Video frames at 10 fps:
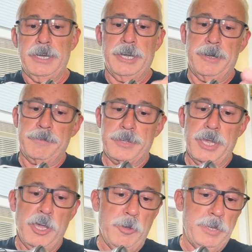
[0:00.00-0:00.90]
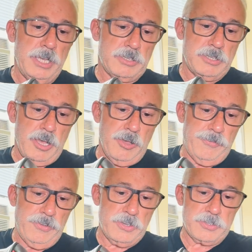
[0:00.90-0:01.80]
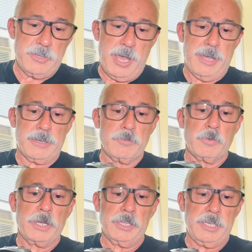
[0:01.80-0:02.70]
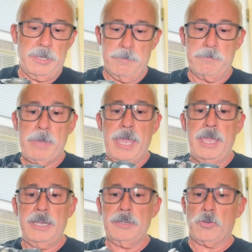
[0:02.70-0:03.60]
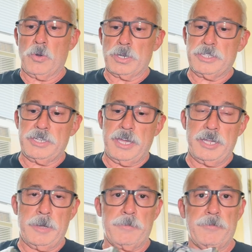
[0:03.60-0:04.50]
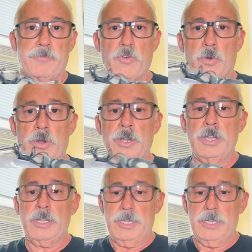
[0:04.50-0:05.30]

Um, the helmet itself is not really made or set up for